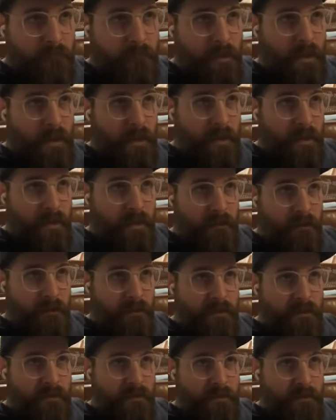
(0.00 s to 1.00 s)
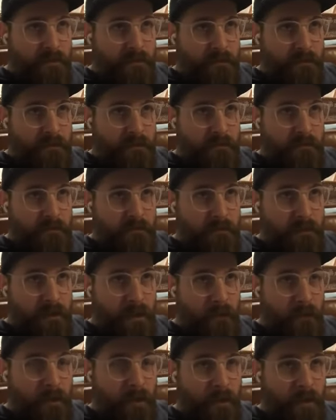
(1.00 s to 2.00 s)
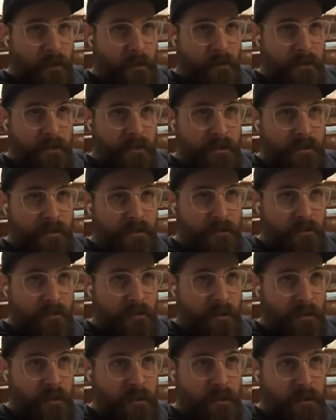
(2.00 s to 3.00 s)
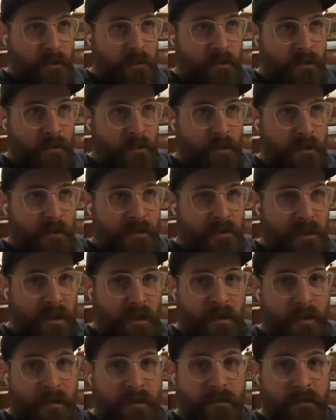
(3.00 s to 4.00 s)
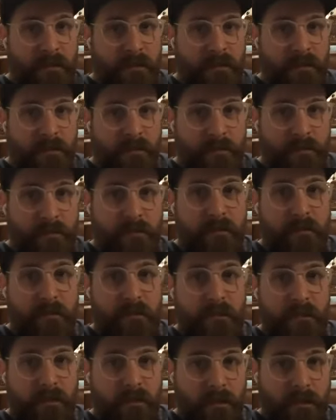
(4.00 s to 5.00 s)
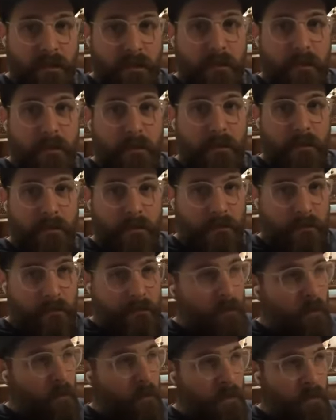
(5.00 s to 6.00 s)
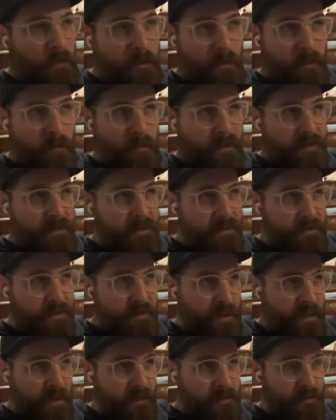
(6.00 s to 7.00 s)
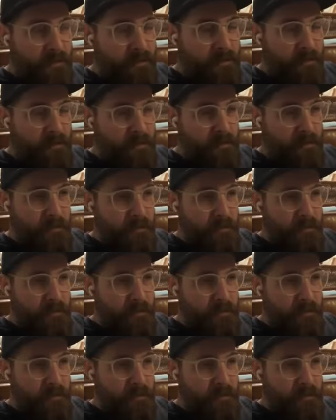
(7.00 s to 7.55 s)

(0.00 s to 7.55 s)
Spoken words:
yeah, that was, I mean, I always really enjoyed science. I wanted to pursue science.